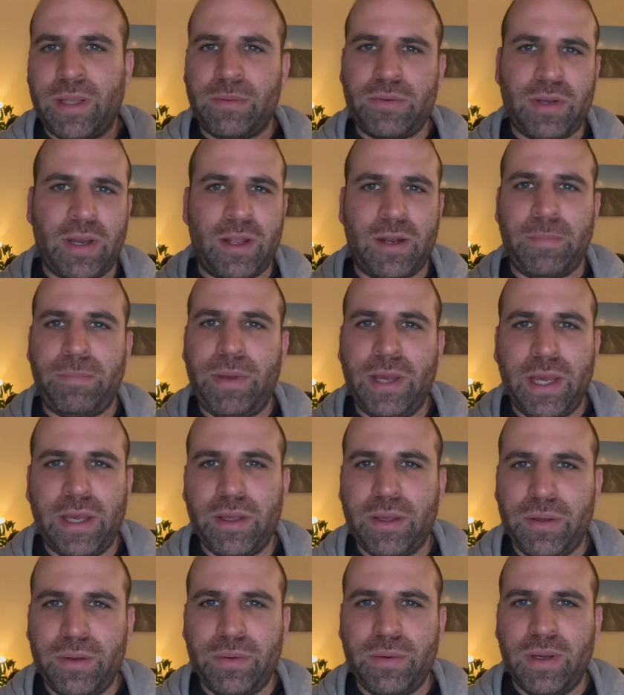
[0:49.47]
I'm trying to pay
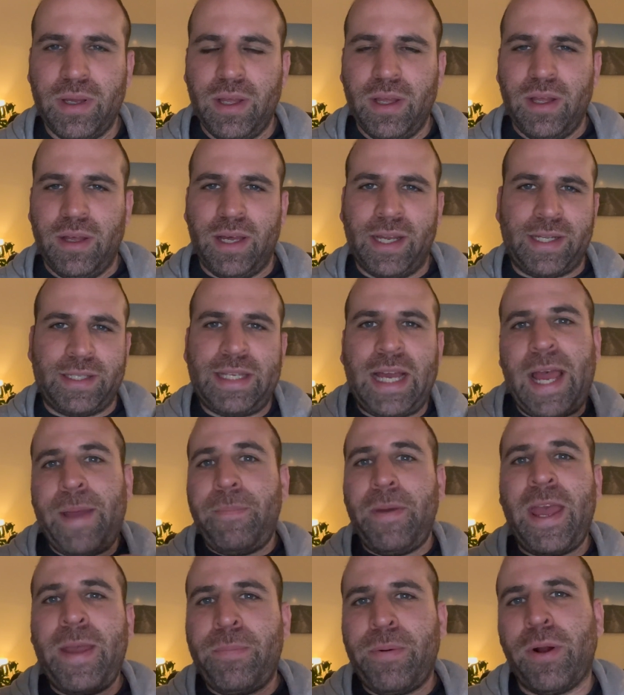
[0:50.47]
you. Like, a
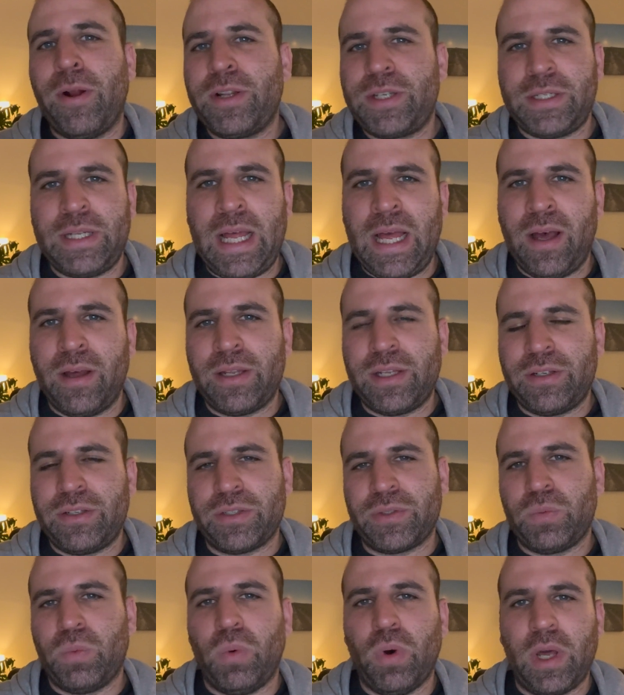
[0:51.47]
type A personality
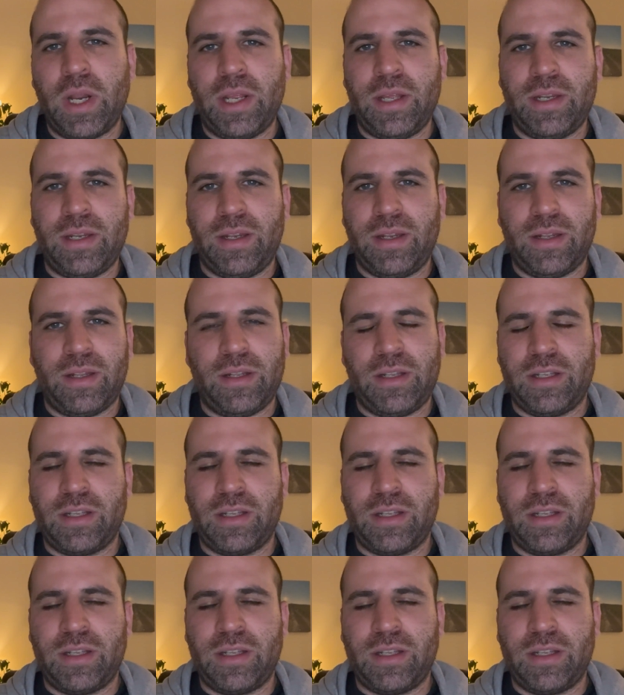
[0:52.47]
just wouldn't,